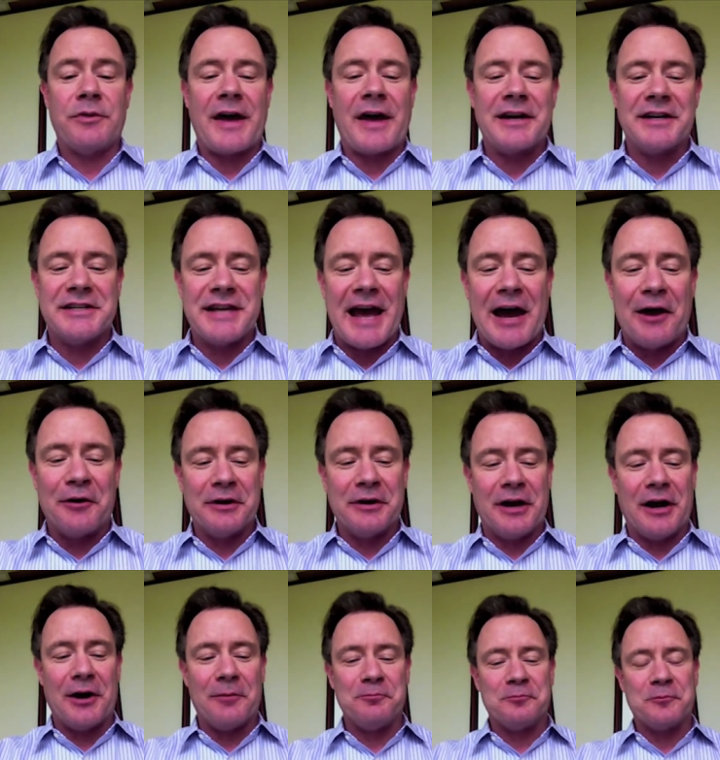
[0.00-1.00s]
Yeah, without a
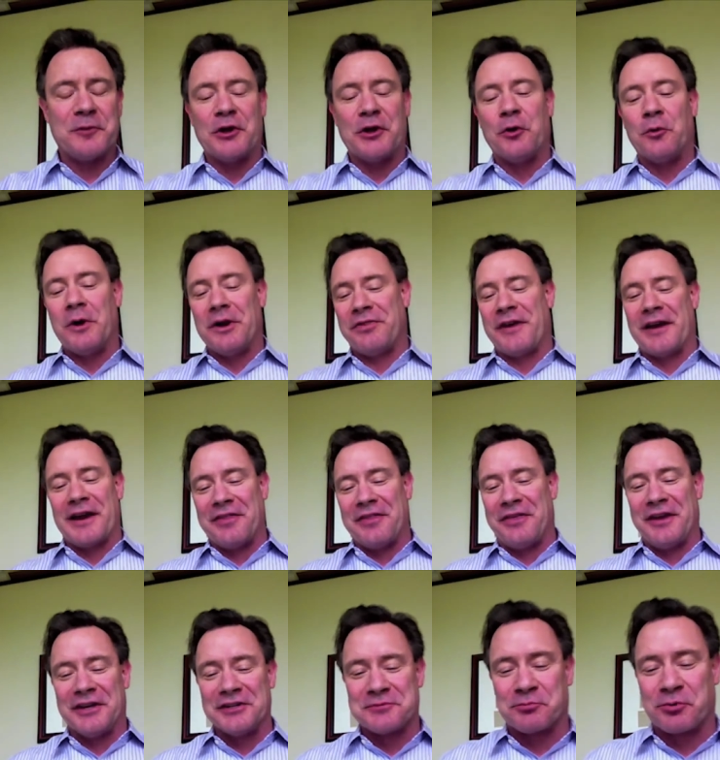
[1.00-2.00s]
doubt. Um, you know,
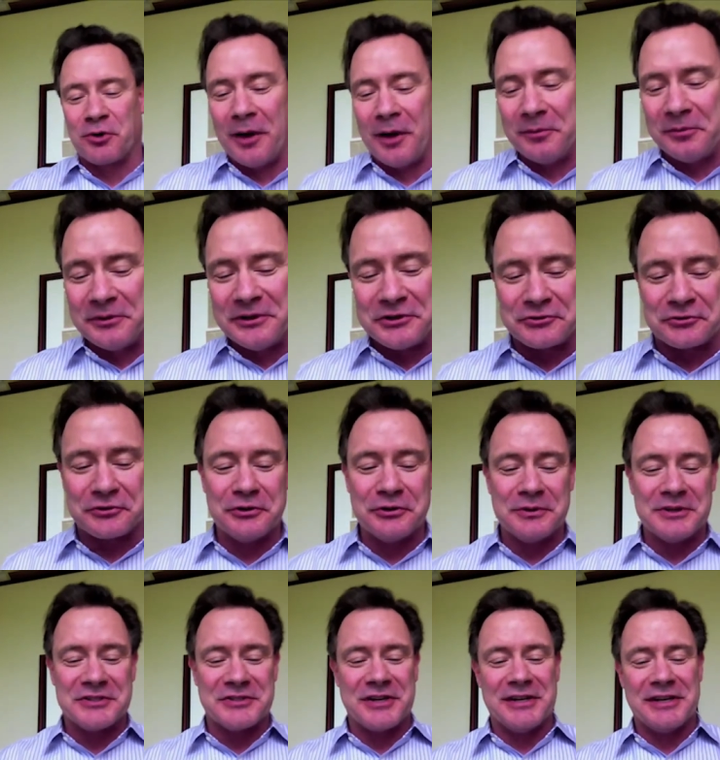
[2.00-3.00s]
one thing I think is probably
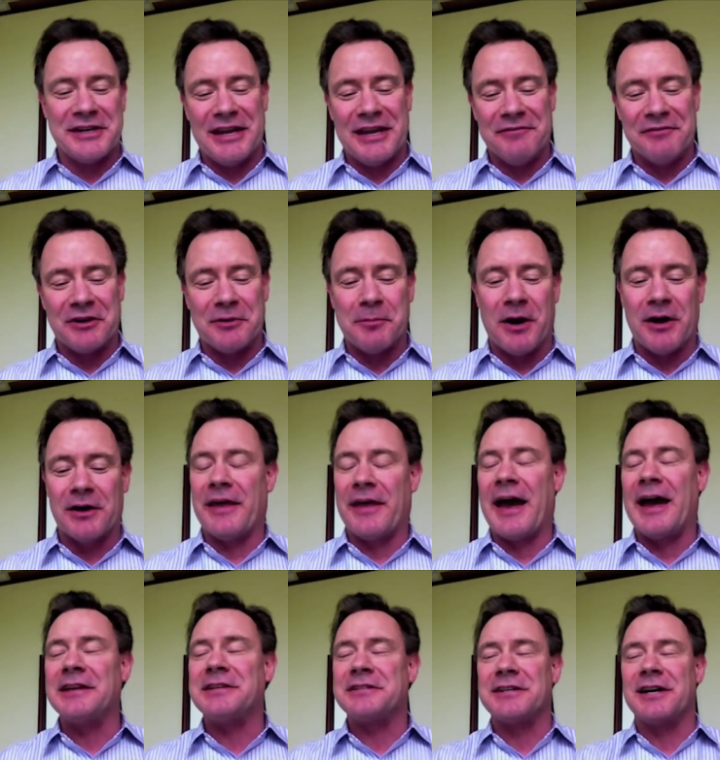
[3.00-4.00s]
true is that even
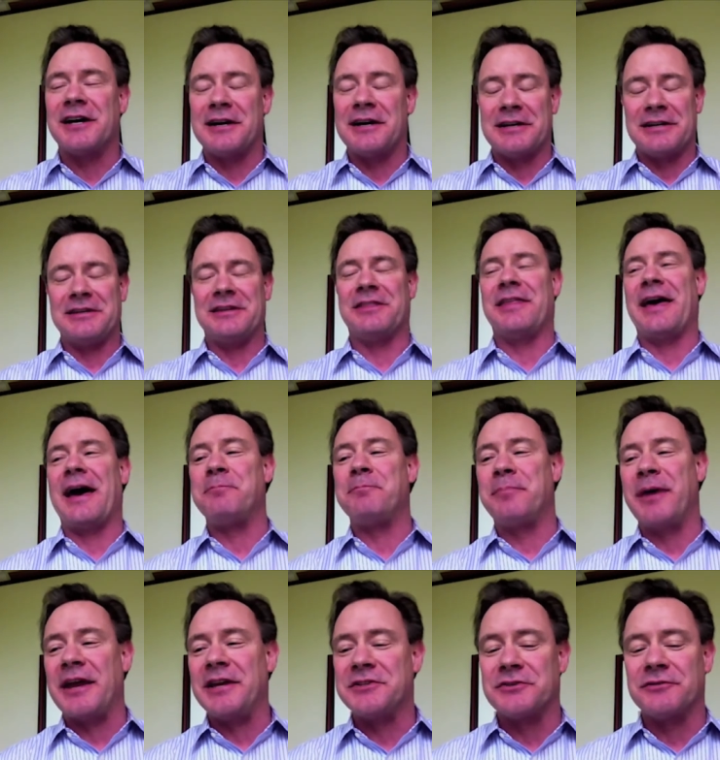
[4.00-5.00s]
among that uh,
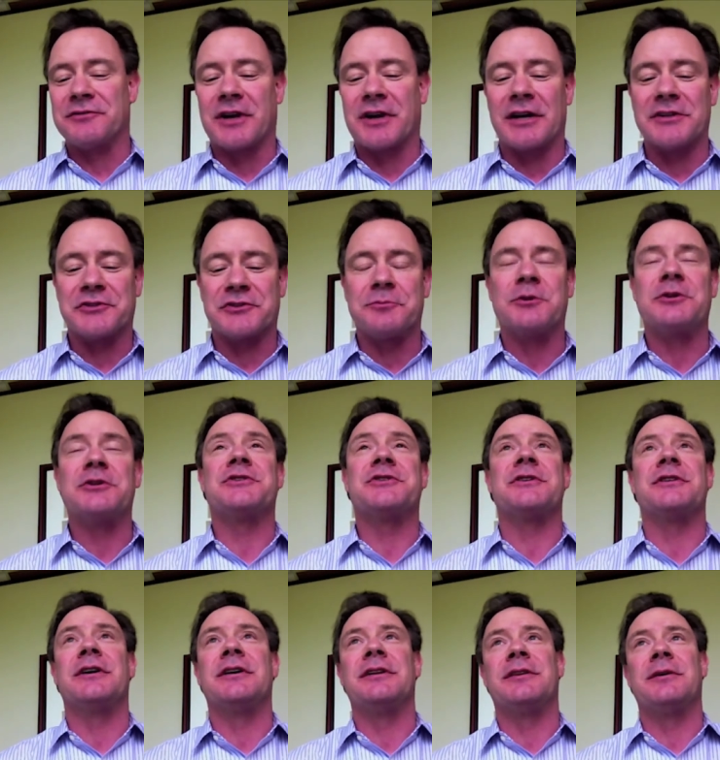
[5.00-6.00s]
that base of
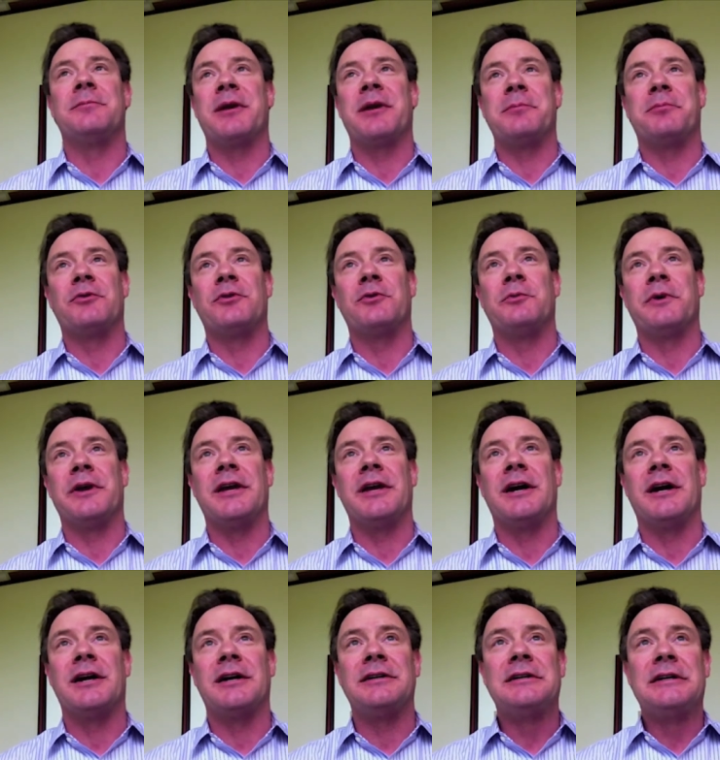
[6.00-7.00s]
customers and the, the people
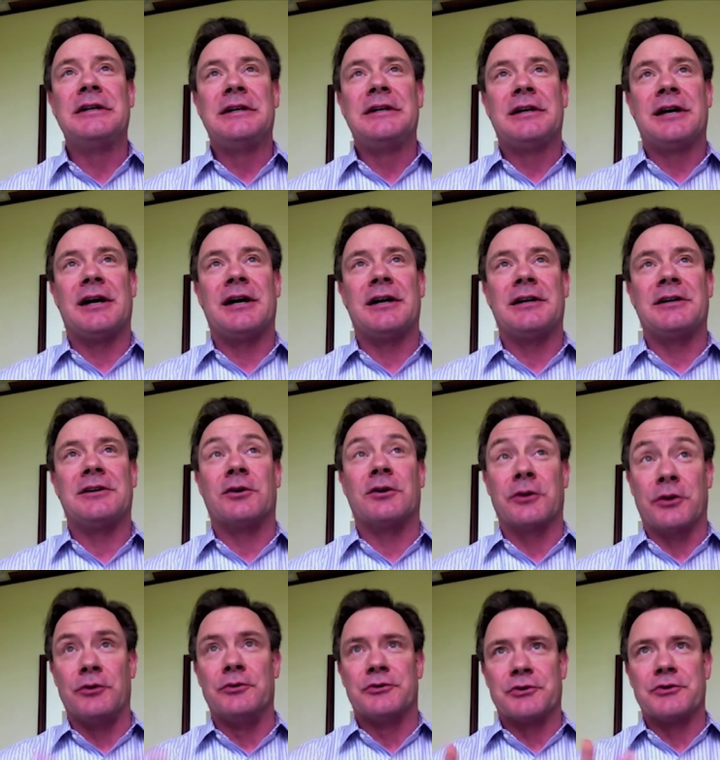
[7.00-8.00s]
that we uh,
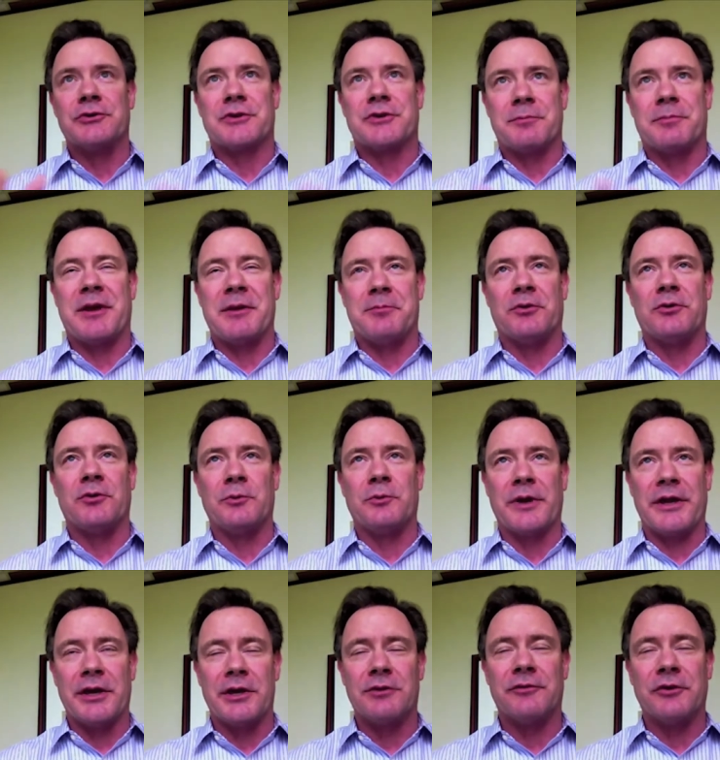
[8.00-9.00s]
uh, or users, the
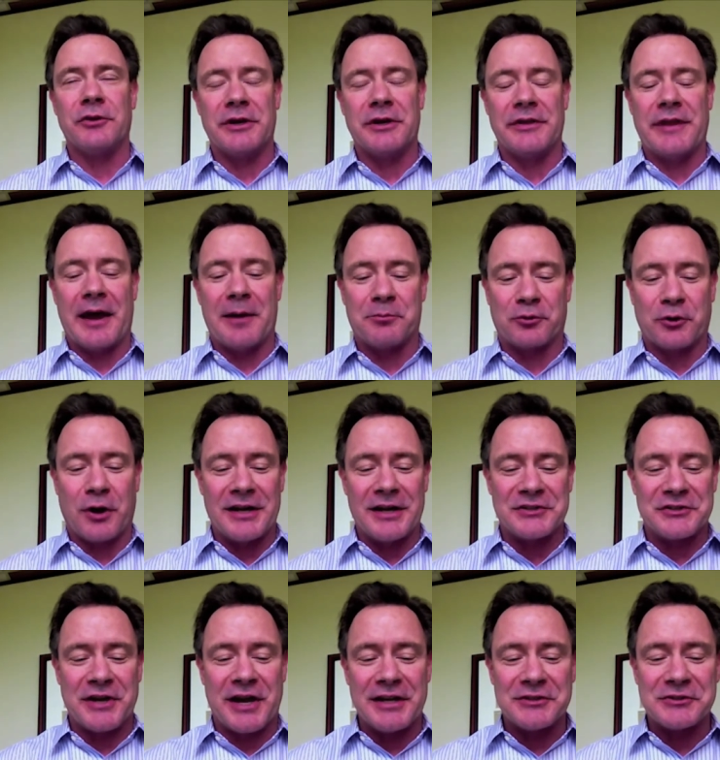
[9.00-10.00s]
people that we interviewed in
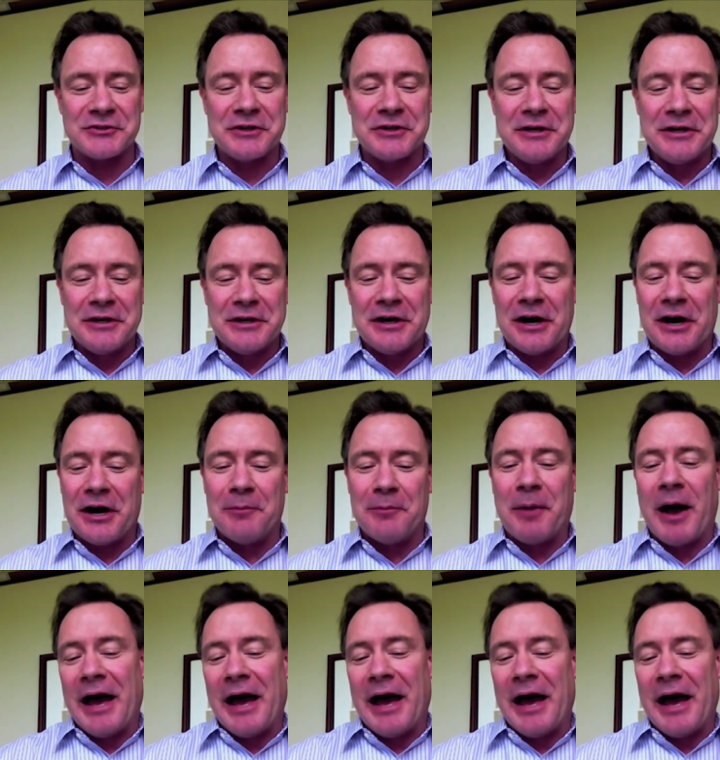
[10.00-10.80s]
that process,